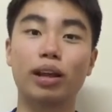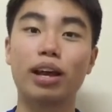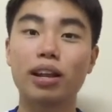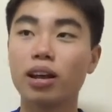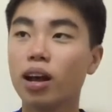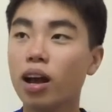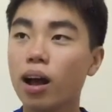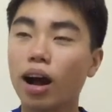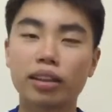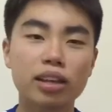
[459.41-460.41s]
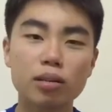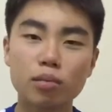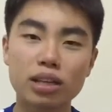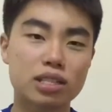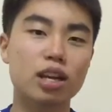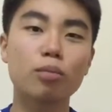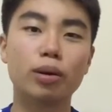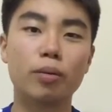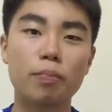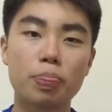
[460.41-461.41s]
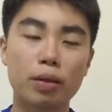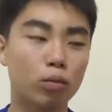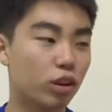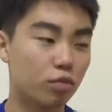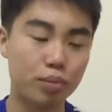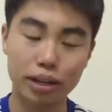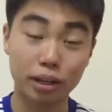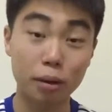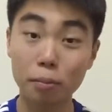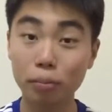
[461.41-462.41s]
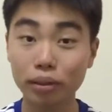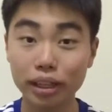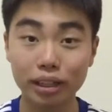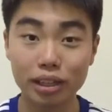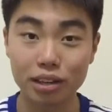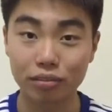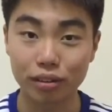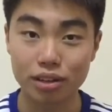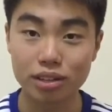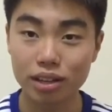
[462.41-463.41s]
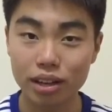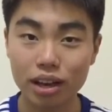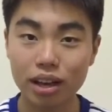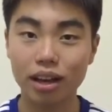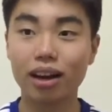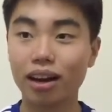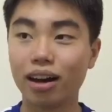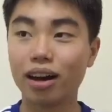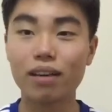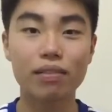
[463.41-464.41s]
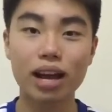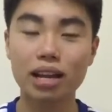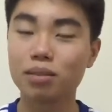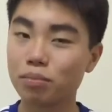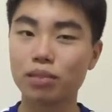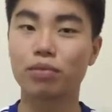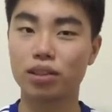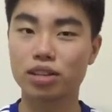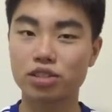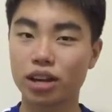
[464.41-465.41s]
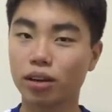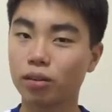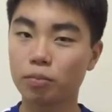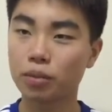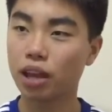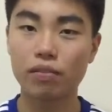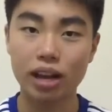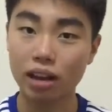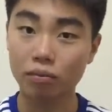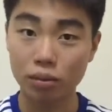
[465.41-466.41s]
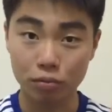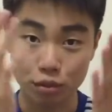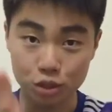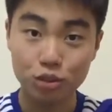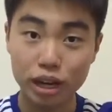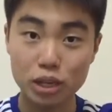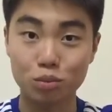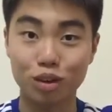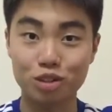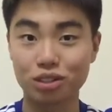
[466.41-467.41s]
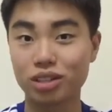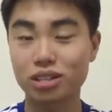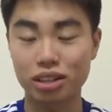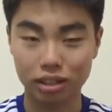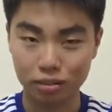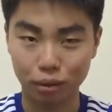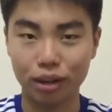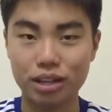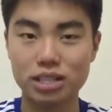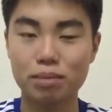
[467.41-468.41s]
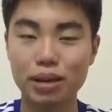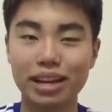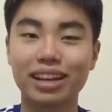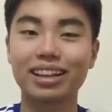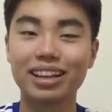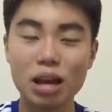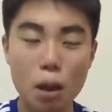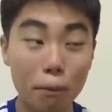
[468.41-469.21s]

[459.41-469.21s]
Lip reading: And I think my summer would have been completely different if it hadn't been for this channel, if it hadn't been for you guys watching this and participating in the